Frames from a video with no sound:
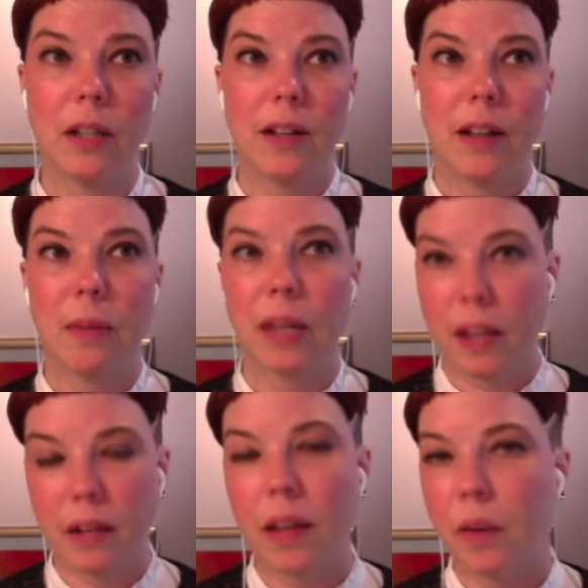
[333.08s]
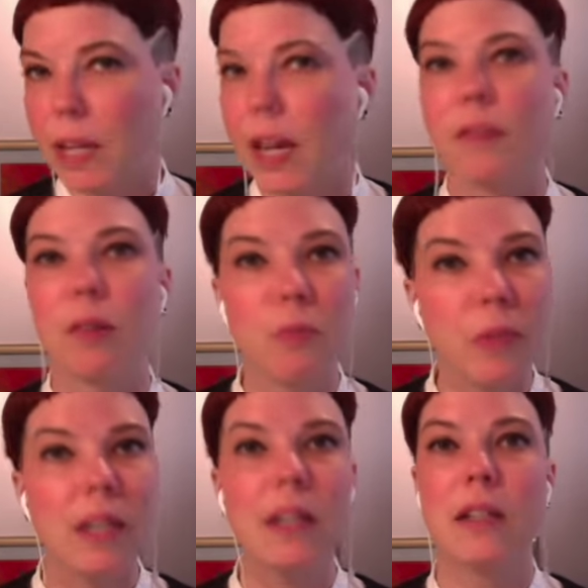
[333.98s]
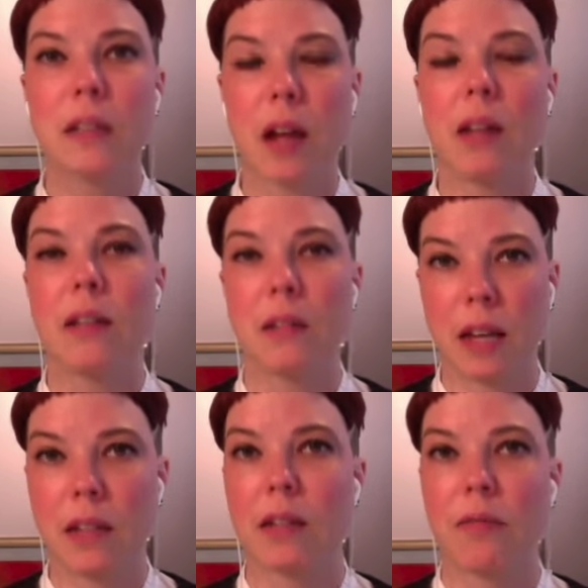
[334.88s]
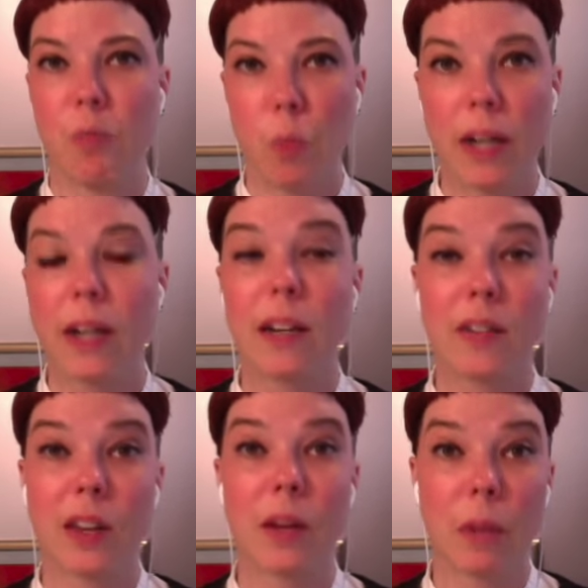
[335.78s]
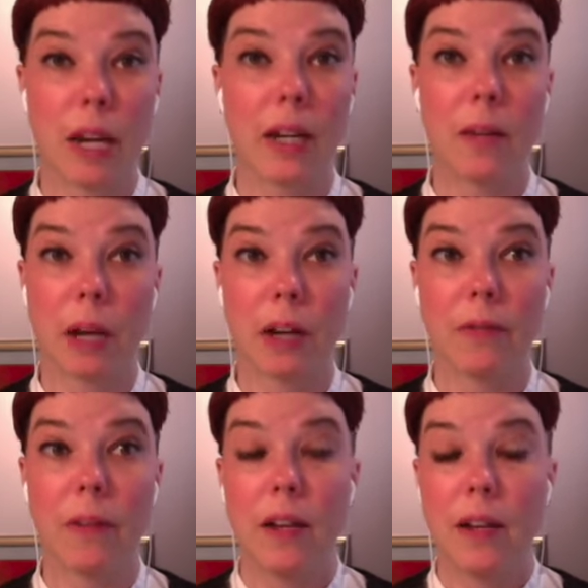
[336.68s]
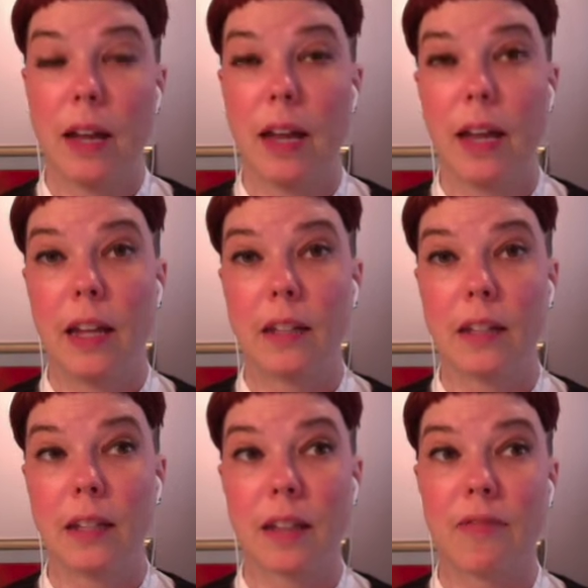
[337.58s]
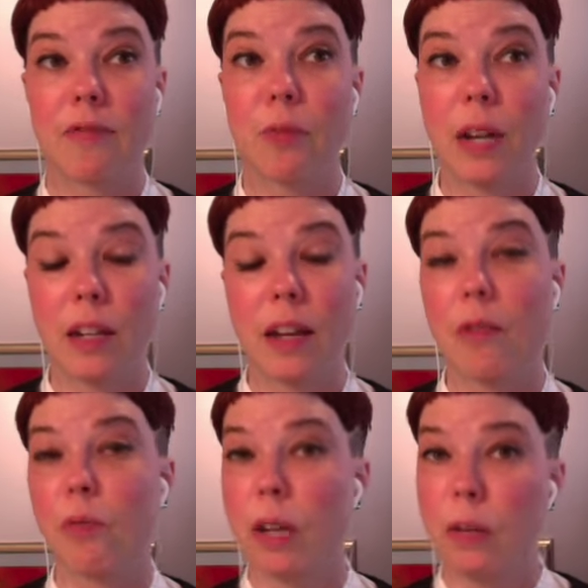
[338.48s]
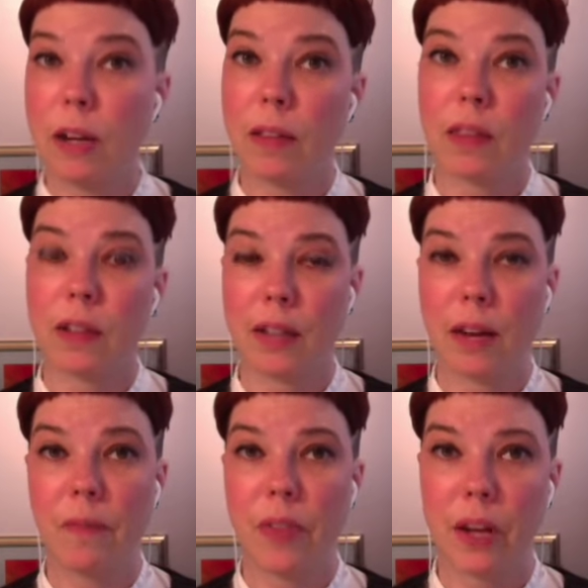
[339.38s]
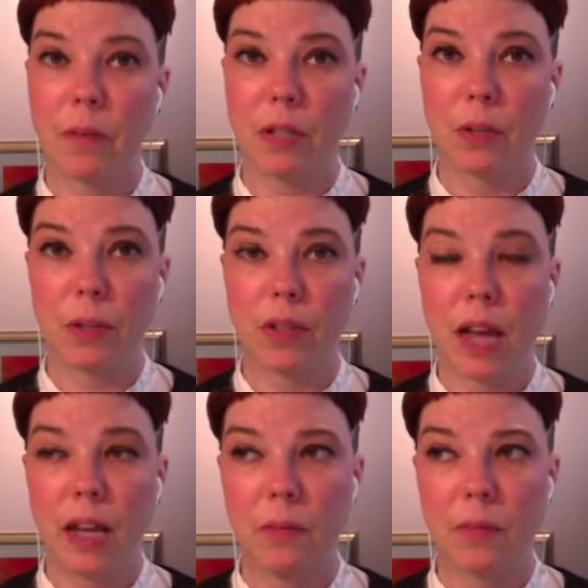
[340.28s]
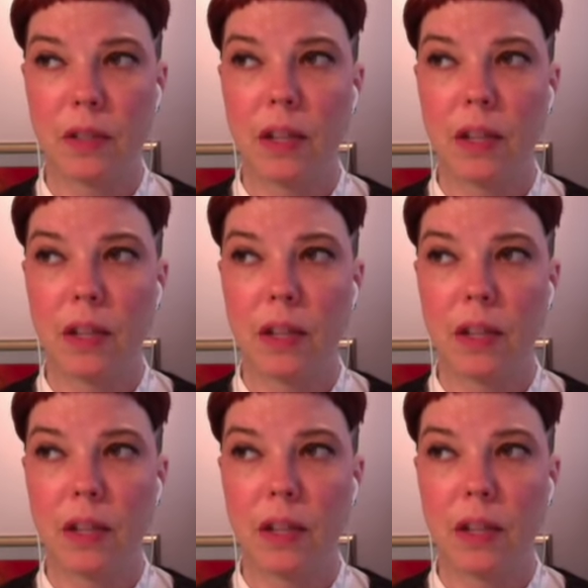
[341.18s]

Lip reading: By the end of that week, have a really solid sense of what it is that I'm writing about. And since I've written and rewritten the same thing multiple times,